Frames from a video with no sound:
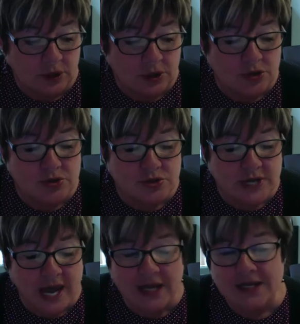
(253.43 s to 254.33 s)
You do
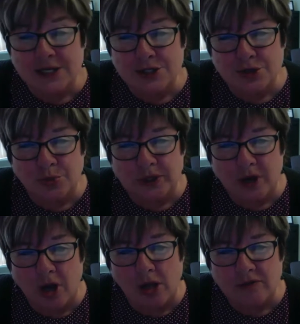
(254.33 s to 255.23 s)
not need to read
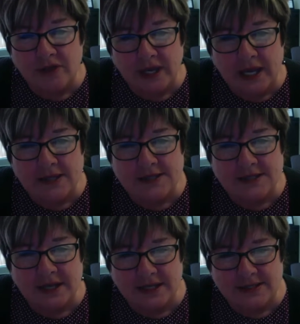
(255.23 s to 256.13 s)
all of the case
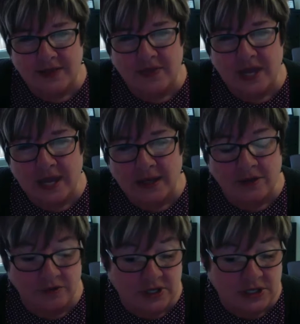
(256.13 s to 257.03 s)
studies at the end
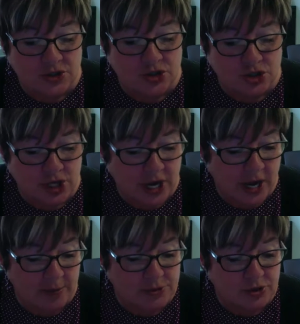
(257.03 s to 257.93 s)
of each
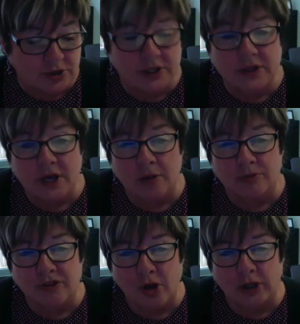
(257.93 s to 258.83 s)
chapter in the
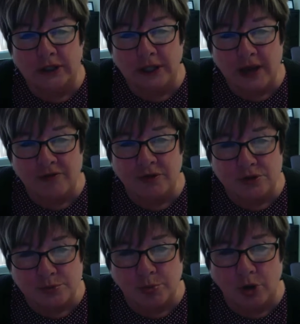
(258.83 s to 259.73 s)
Upval and
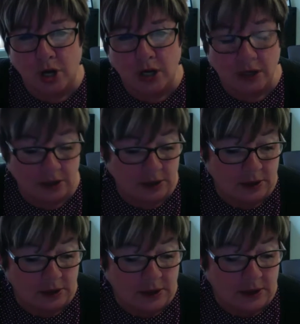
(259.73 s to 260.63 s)
Leffers book.
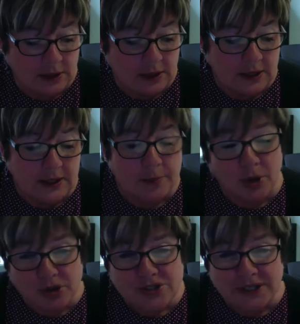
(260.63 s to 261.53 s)

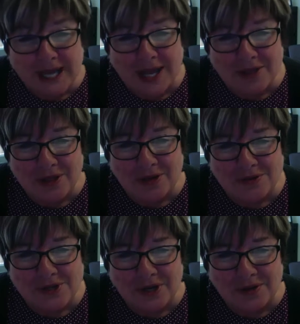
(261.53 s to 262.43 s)
Personally, I think
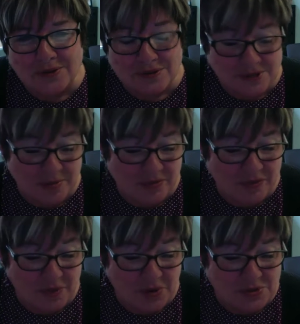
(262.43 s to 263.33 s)
those are some of the
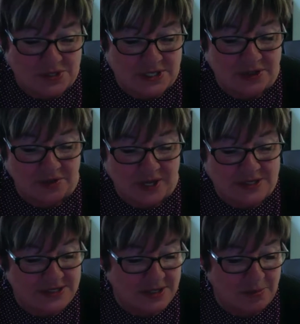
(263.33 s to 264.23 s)
most
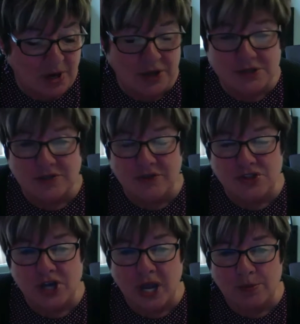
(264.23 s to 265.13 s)
interesting parts of the
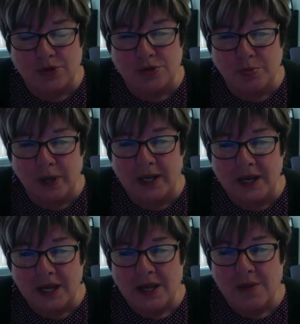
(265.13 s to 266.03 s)
chapters, but
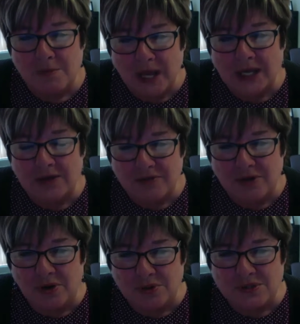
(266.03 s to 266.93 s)
many of
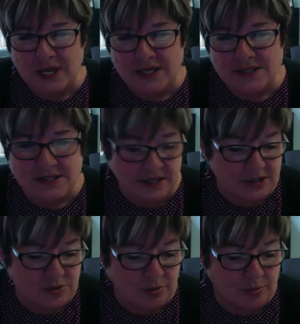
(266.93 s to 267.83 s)
those case
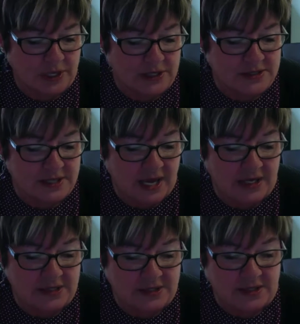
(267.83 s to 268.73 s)
studies will be
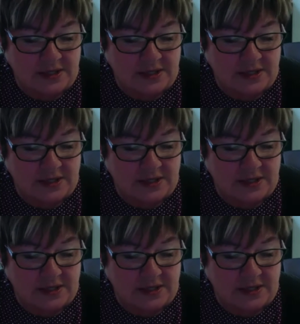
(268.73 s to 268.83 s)
assigned